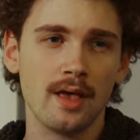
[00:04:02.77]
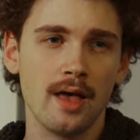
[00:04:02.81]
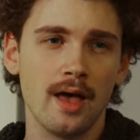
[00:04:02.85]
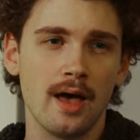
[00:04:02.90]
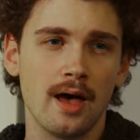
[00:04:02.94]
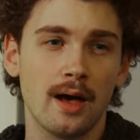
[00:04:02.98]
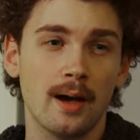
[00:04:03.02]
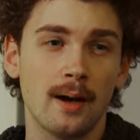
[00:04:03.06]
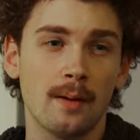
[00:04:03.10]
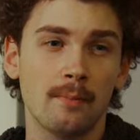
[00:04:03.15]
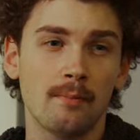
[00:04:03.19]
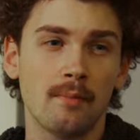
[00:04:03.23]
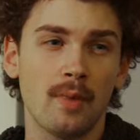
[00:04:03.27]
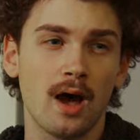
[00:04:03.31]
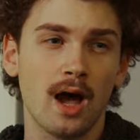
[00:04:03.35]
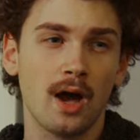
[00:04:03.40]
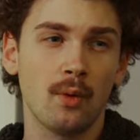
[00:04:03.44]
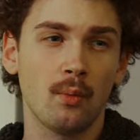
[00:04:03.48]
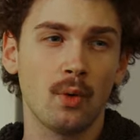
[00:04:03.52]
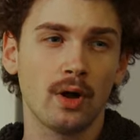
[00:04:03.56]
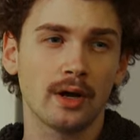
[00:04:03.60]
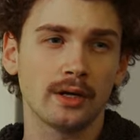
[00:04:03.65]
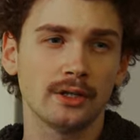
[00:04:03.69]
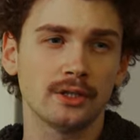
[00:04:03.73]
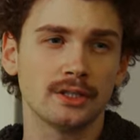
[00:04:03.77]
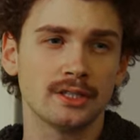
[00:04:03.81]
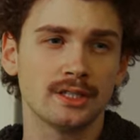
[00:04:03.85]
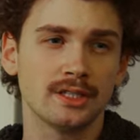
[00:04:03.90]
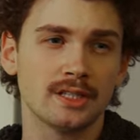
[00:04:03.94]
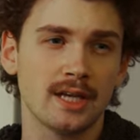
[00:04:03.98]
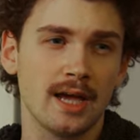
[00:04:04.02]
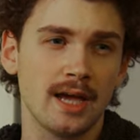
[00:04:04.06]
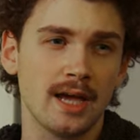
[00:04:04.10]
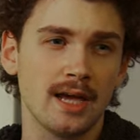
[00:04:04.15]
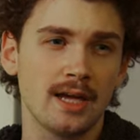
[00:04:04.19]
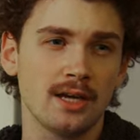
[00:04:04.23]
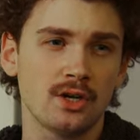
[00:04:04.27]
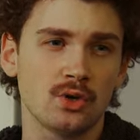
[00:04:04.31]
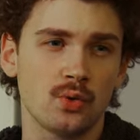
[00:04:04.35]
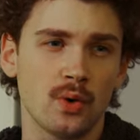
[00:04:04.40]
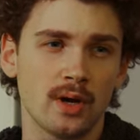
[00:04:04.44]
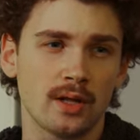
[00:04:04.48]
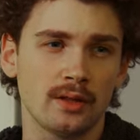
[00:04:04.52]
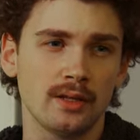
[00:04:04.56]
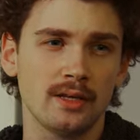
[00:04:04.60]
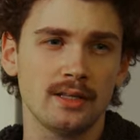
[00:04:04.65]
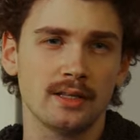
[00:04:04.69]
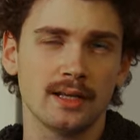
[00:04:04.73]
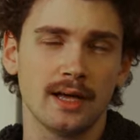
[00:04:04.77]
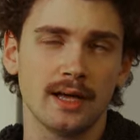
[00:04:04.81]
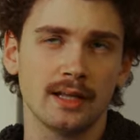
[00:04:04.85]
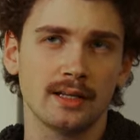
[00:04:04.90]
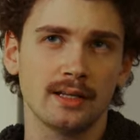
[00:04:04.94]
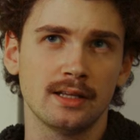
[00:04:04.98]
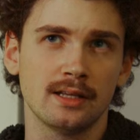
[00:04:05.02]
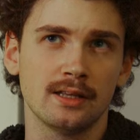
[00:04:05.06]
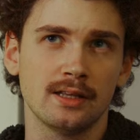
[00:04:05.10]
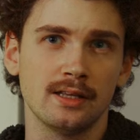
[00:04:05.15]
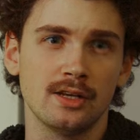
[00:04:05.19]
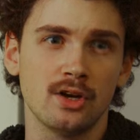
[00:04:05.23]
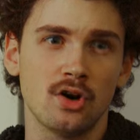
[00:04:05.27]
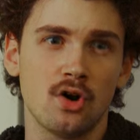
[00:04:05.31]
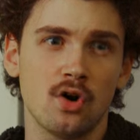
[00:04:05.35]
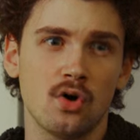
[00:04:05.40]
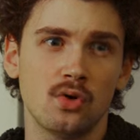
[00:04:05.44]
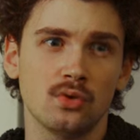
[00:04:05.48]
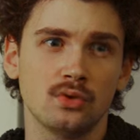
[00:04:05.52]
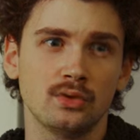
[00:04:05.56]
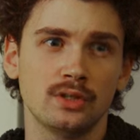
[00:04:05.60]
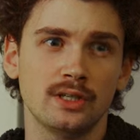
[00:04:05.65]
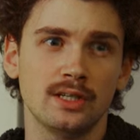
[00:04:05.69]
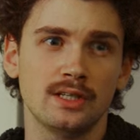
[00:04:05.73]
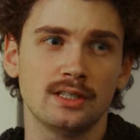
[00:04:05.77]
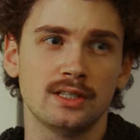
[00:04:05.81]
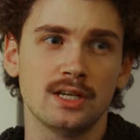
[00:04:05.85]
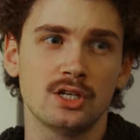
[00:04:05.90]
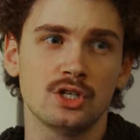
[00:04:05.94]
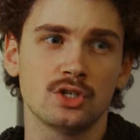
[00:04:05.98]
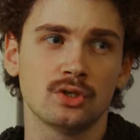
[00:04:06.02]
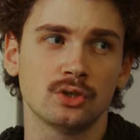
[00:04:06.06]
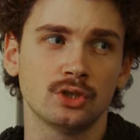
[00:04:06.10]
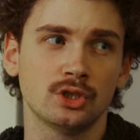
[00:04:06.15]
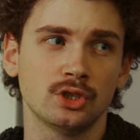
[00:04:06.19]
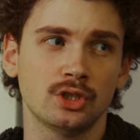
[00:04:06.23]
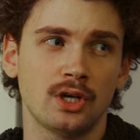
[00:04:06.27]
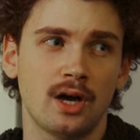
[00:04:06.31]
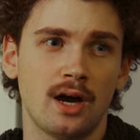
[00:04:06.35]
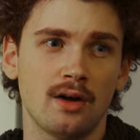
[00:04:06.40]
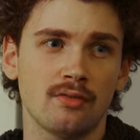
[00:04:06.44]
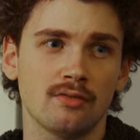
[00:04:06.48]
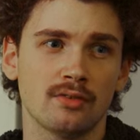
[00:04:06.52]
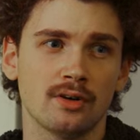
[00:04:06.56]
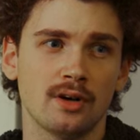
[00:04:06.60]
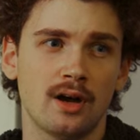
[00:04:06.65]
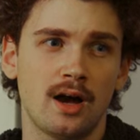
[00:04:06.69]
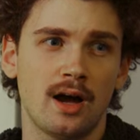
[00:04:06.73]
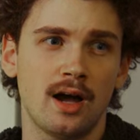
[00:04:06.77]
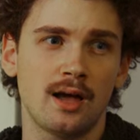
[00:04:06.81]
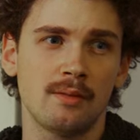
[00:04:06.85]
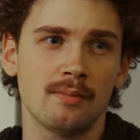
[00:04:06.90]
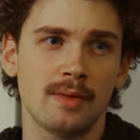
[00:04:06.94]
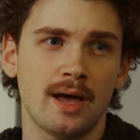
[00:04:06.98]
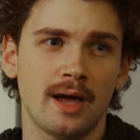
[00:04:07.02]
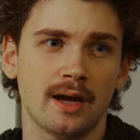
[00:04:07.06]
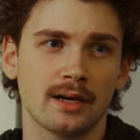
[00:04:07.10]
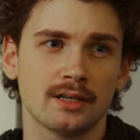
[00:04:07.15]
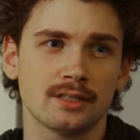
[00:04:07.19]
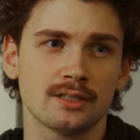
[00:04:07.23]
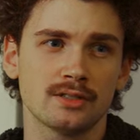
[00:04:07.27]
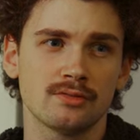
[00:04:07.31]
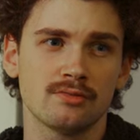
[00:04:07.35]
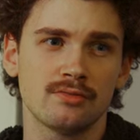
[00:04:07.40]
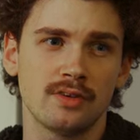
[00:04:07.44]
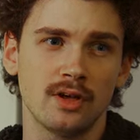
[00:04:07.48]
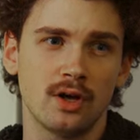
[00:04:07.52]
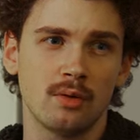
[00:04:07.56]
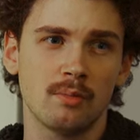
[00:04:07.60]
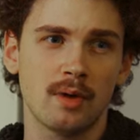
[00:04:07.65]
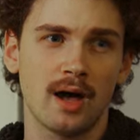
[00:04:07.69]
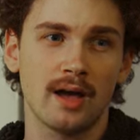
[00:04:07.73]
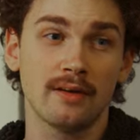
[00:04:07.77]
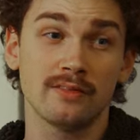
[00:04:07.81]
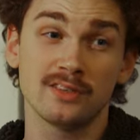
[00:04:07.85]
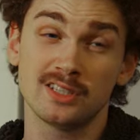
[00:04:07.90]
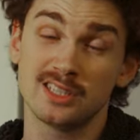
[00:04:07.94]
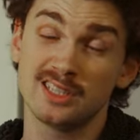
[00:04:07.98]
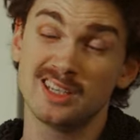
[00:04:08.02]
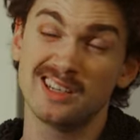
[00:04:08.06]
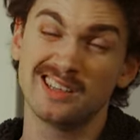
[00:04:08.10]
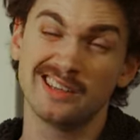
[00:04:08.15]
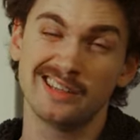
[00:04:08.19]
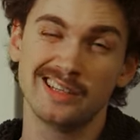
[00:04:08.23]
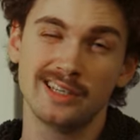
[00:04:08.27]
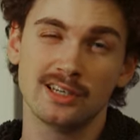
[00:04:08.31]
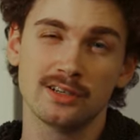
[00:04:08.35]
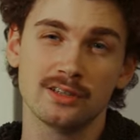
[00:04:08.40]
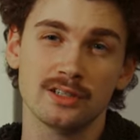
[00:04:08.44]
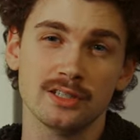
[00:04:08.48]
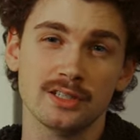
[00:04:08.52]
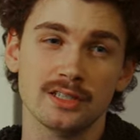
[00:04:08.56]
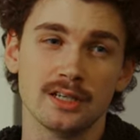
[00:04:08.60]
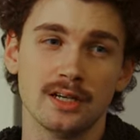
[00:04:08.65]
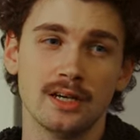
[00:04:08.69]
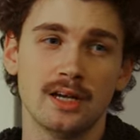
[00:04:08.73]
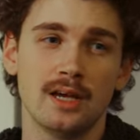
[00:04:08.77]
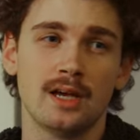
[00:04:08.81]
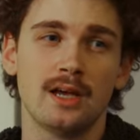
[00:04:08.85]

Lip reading: I want to say quickly that the only digital shot for IMAX film I've seen in theaters